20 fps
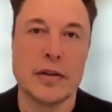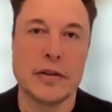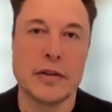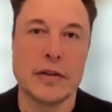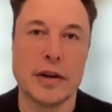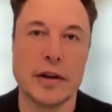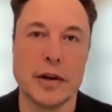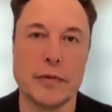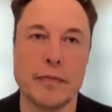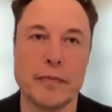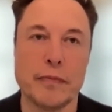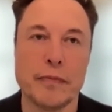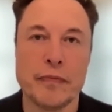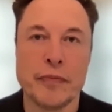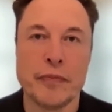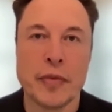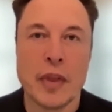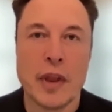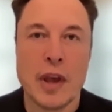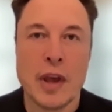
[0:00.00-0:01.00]
So.
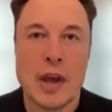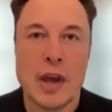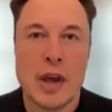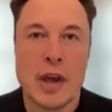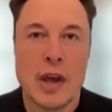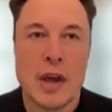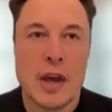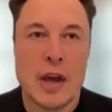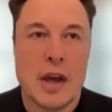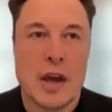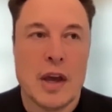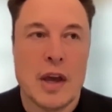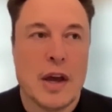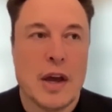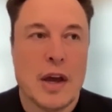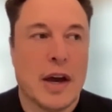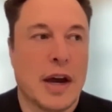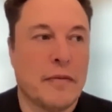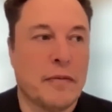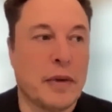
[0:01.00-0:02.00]

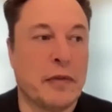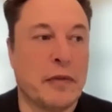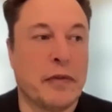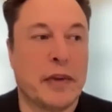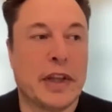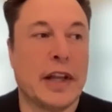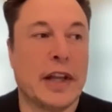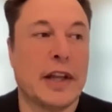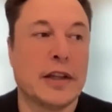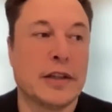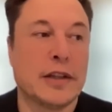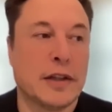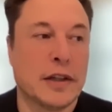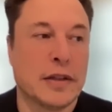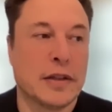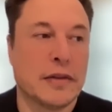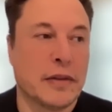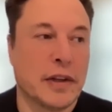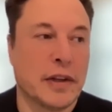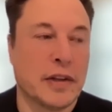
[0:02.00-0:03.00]
Um, but, but then this,
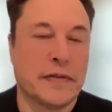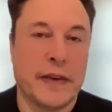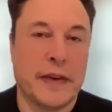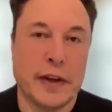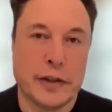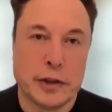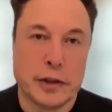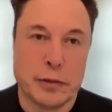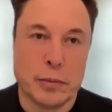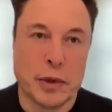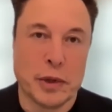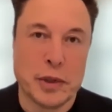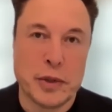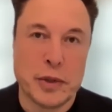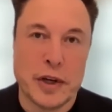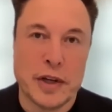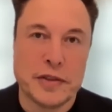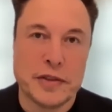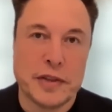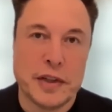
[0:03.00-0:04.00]
this, this fails to build
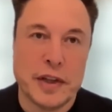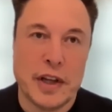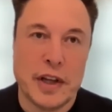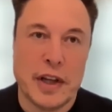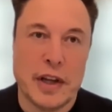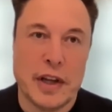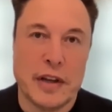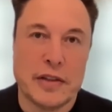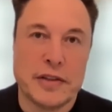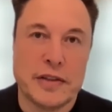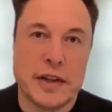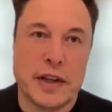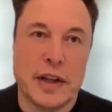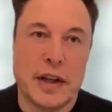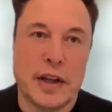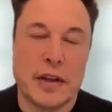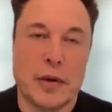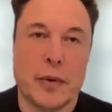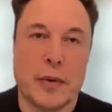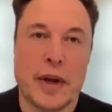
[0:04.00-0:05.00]
trust in, to,
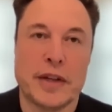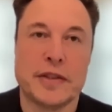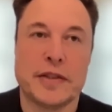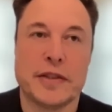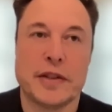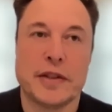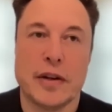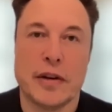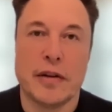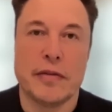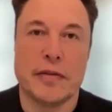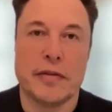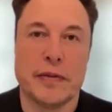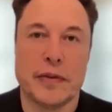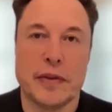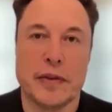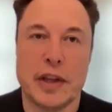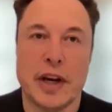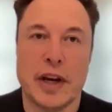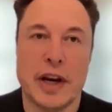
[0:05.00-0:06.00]
in the rest of
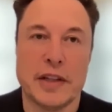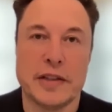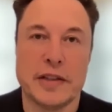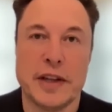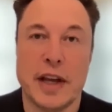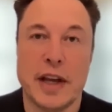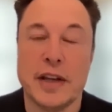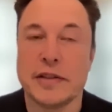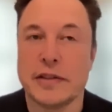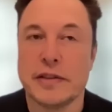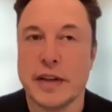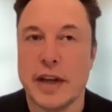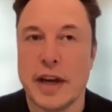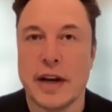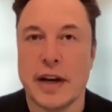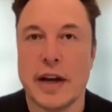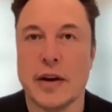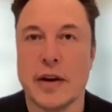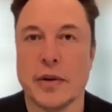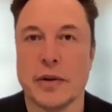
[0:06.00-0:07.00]
the United States
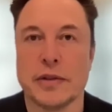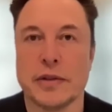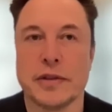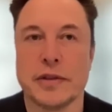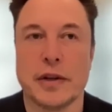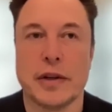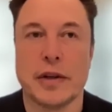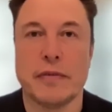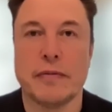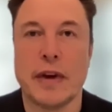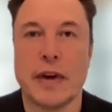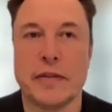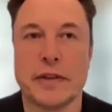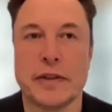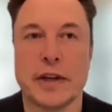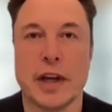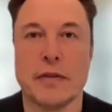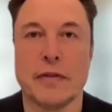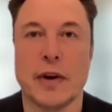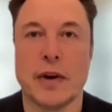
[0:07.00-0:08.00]
and, and also in,
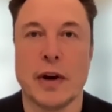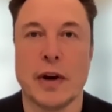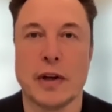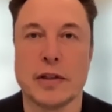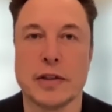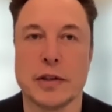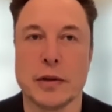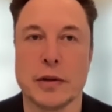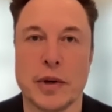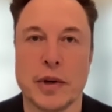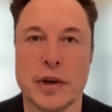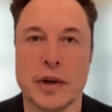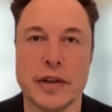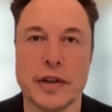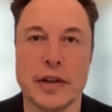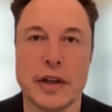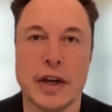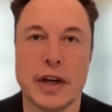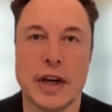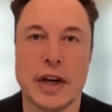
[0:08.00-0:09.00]
perhaps in other parts of the
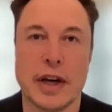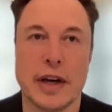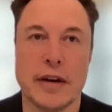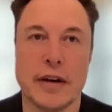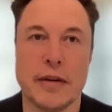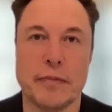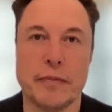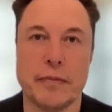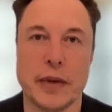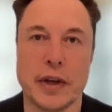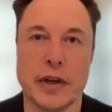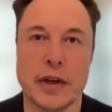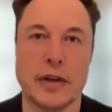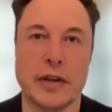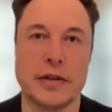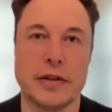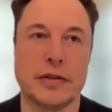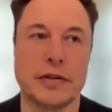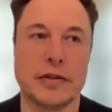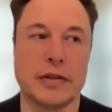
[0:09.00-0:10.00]
world uh,
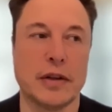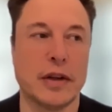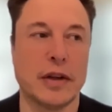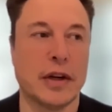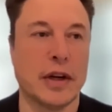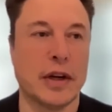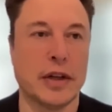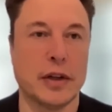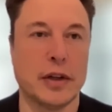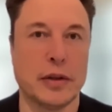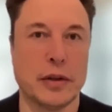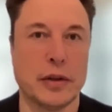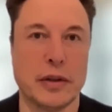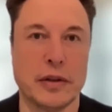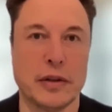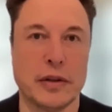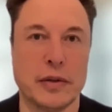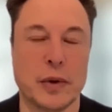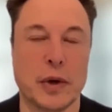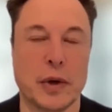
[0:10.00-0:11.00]
because uh, you,
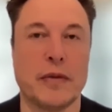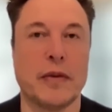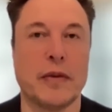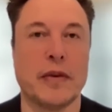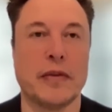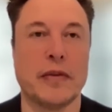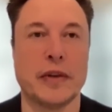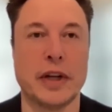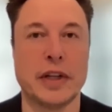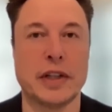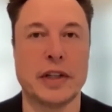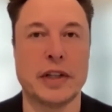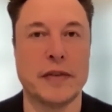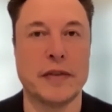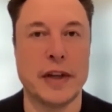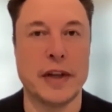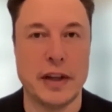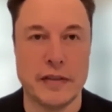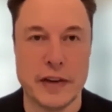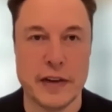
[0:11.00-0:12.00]
Twitter needs to
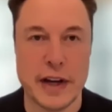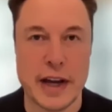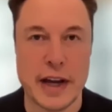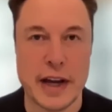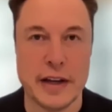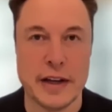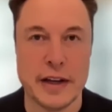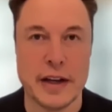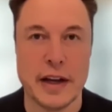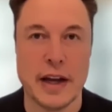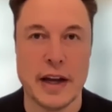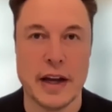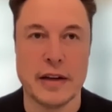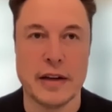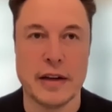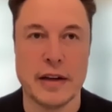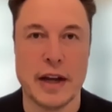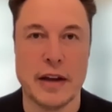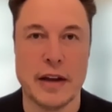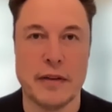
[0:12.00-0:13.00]
be even handed
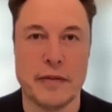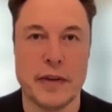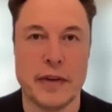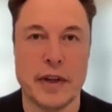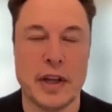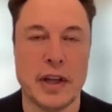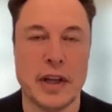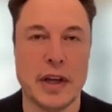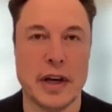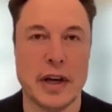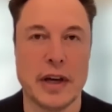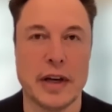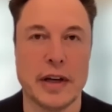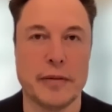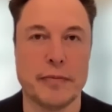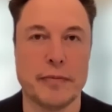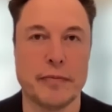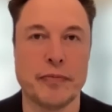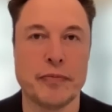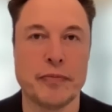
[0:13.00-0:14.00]
and, and be,
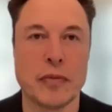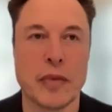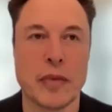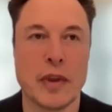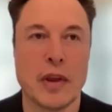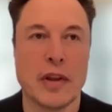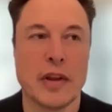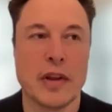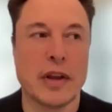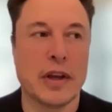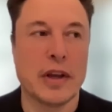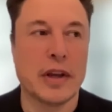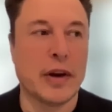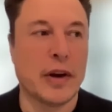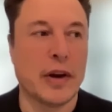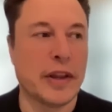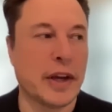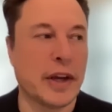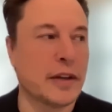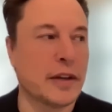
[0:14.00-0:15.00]
um, you
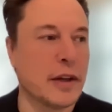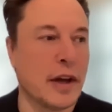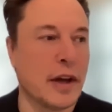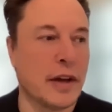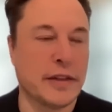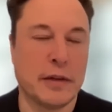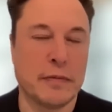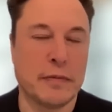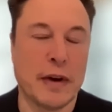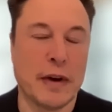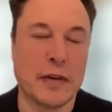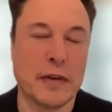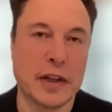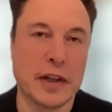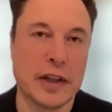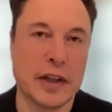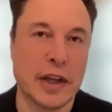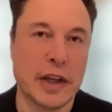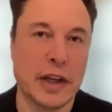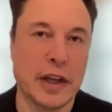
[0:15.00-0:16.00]
know, I think I, I said
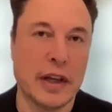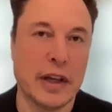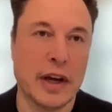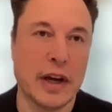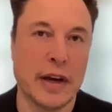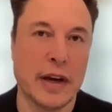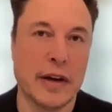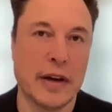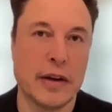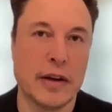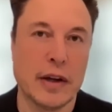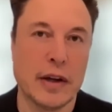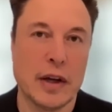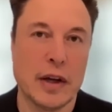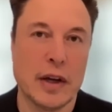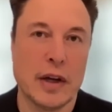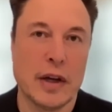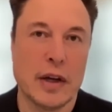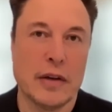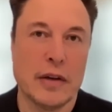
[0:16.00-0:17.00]
publicly, uh,
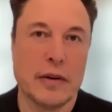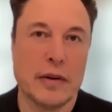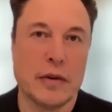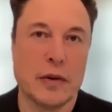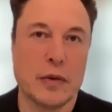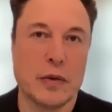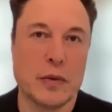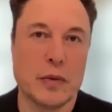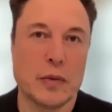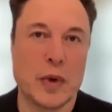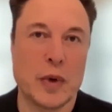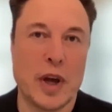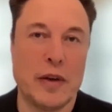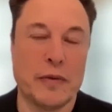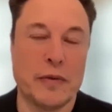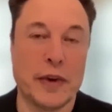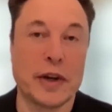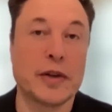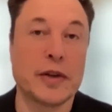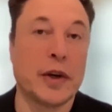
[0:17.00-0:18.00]

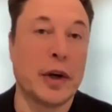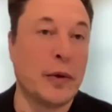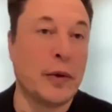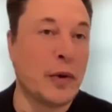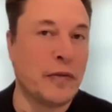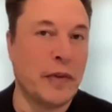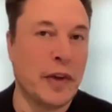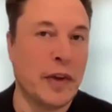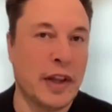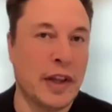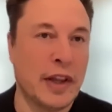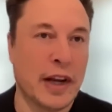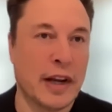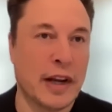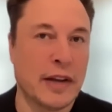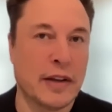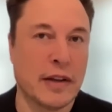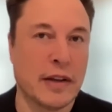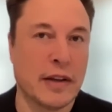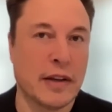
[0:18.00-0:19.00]
victory would be
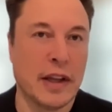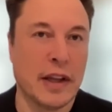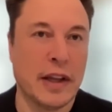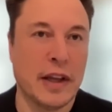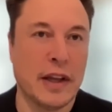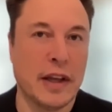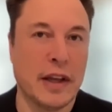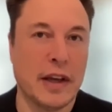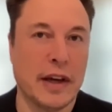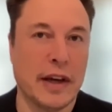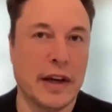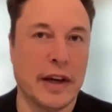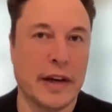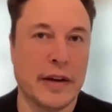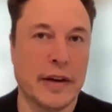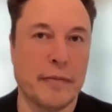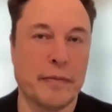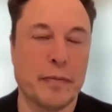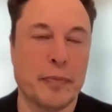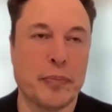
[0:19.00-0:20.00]
that the,
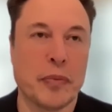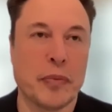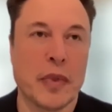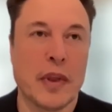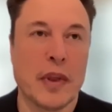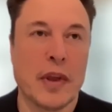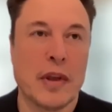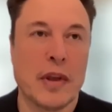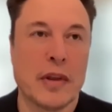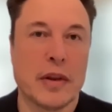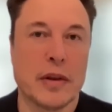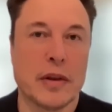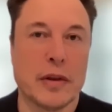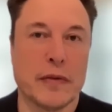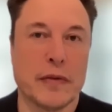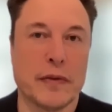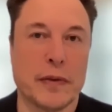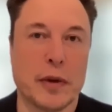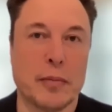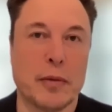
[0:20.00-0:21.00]
um,
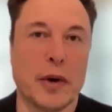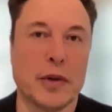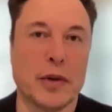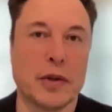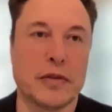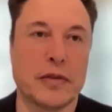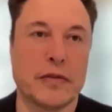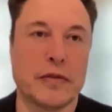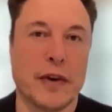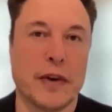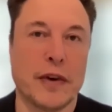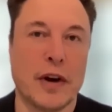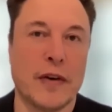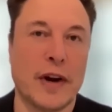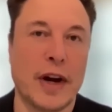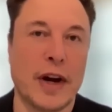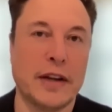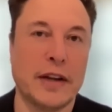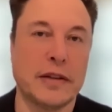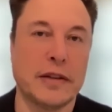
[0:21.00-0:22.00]
the, the, most far
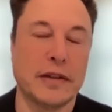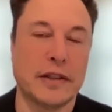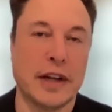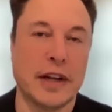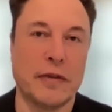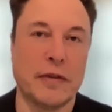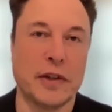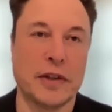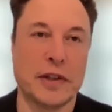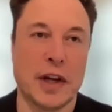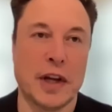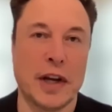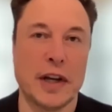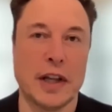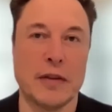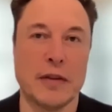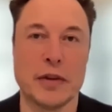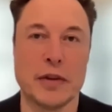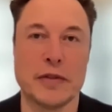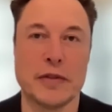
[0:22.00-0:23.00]
right 10%
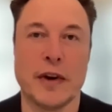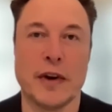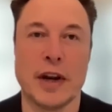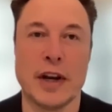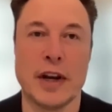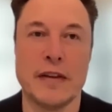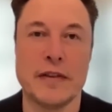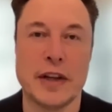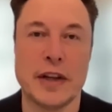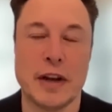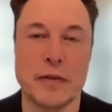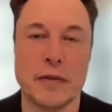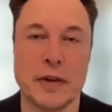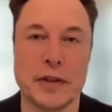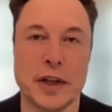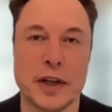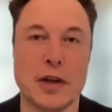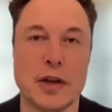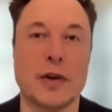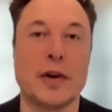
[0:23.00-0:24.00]
and the most far left
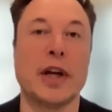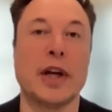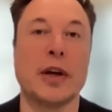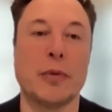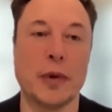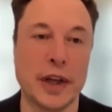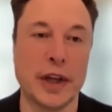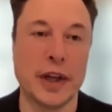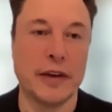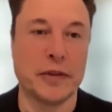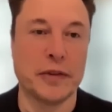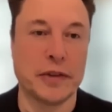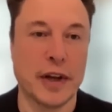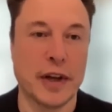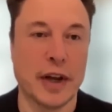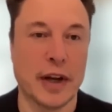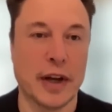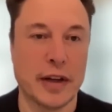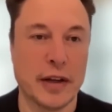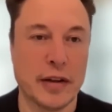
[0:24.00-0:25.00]
10% are equally
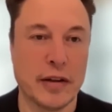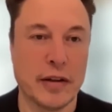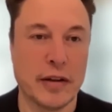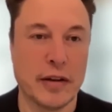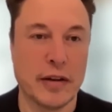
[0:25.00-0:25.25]
upset.